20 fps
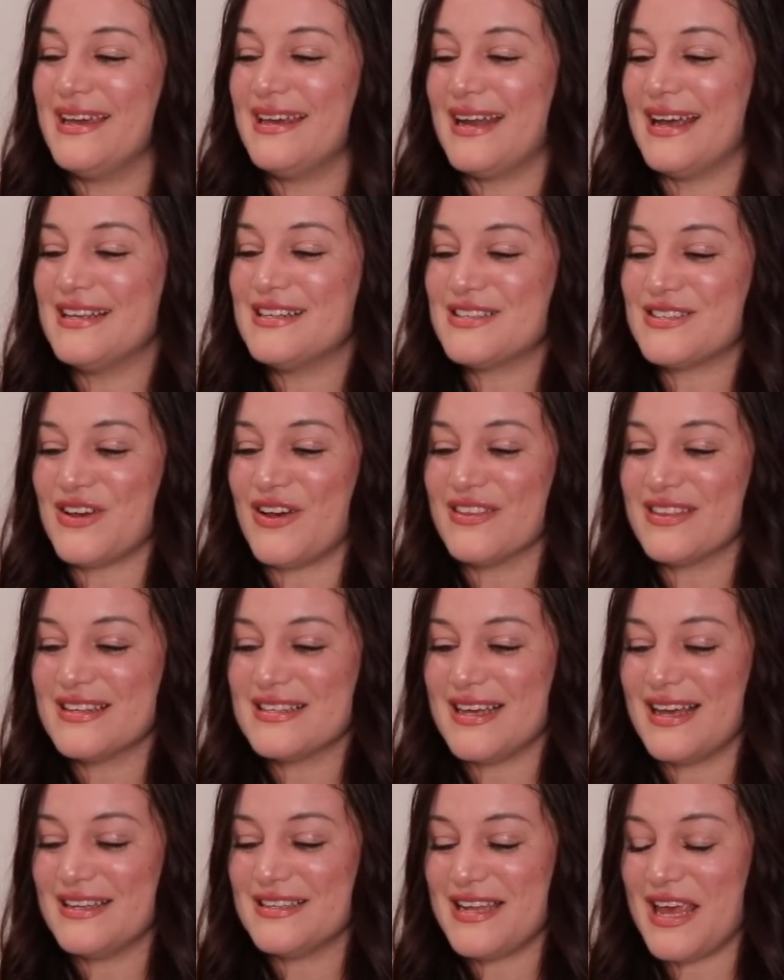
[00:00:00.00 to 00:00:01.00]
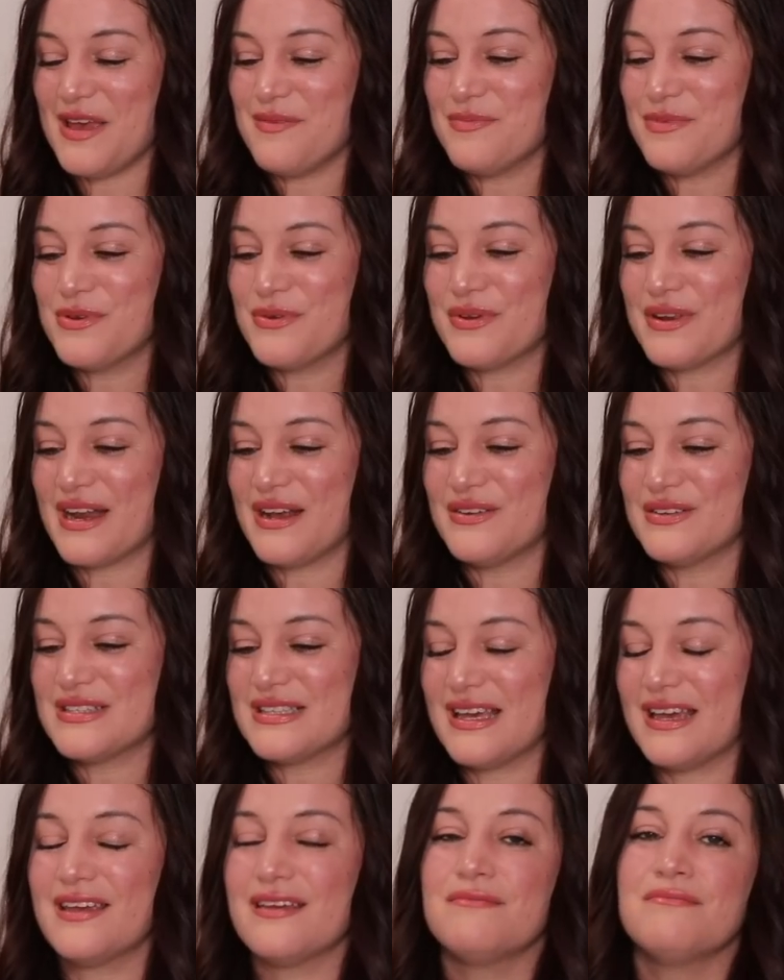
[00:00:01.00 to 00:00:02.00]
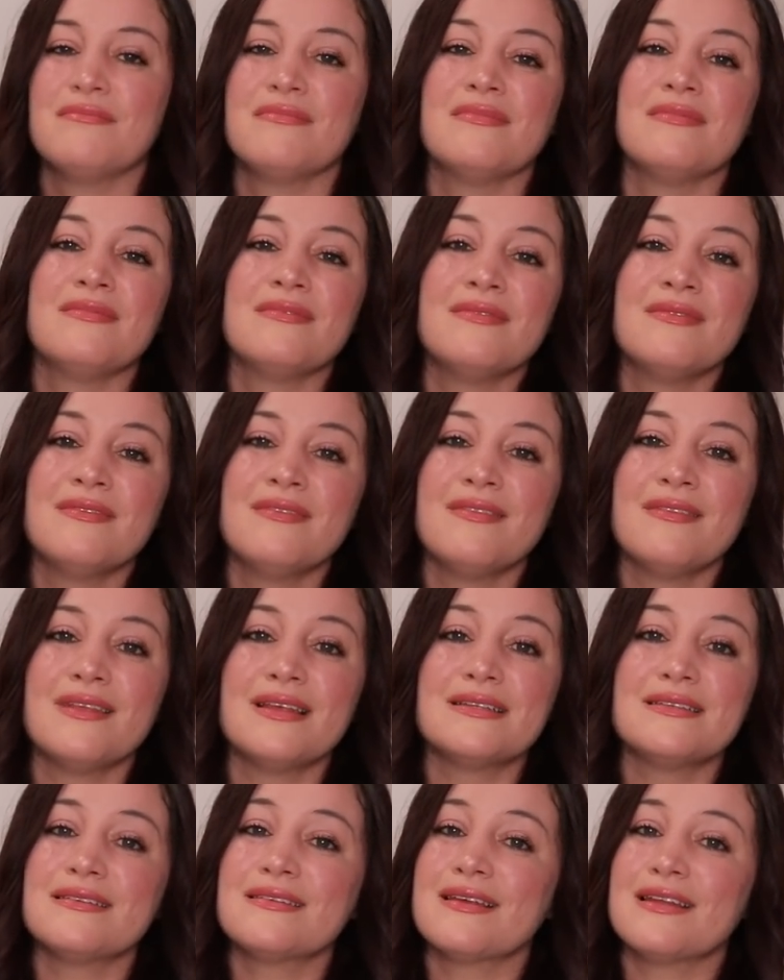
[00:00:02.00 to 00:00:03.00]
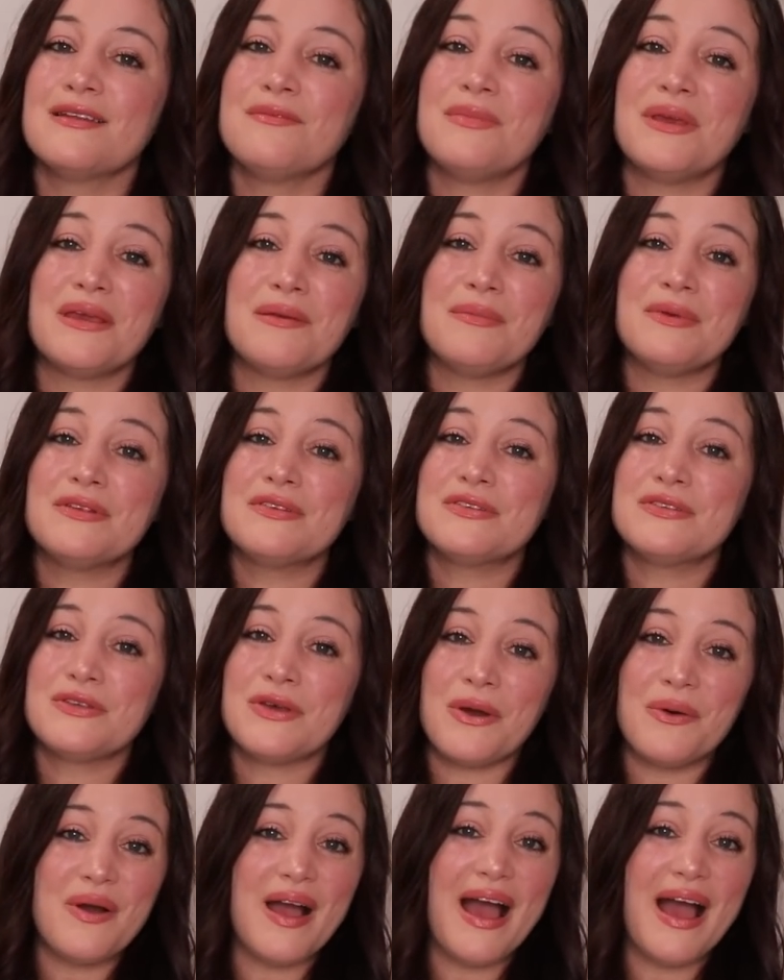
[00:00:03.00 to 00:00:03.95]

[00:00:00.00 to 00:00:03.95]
And I saw this on Temu and I was like, this is gonna make me so